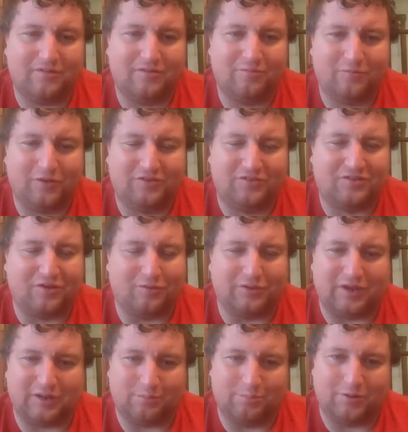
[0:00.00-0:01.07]
We still
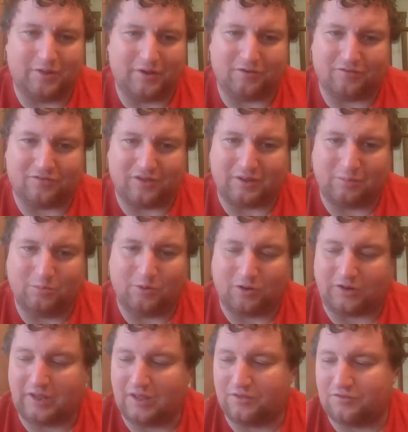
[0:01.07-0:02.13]
need players like
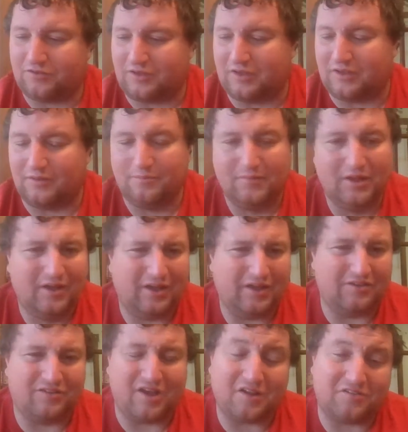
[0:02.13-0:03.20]
Markowski.
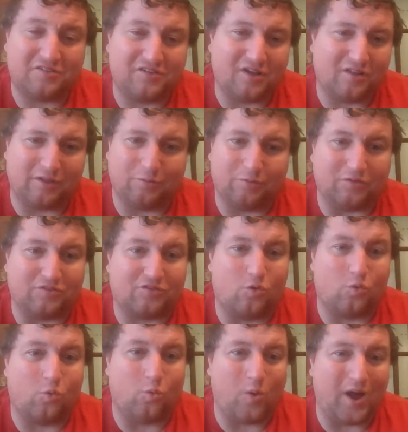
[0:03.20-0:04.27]
And Jazz Shelley was
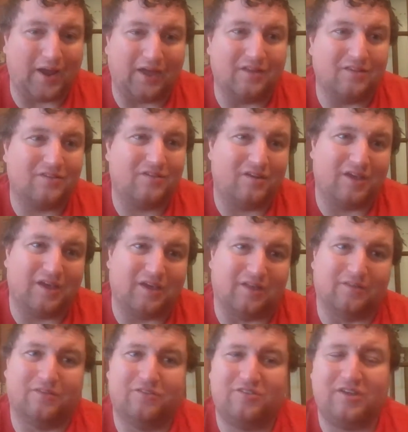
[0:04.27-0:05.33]
quiet
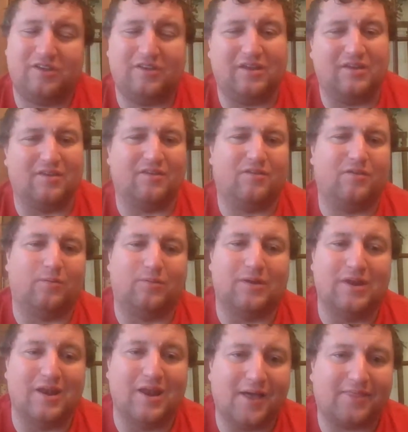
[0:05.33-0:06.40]
today. She didn't do
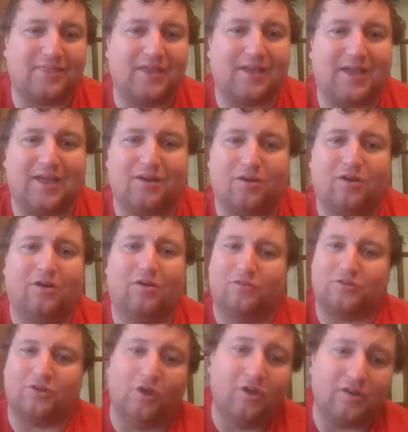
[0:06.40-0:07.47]
nothing at
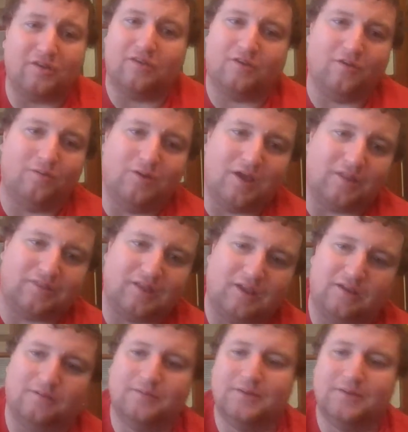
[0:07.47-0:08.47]
all. Couldn't do nothing.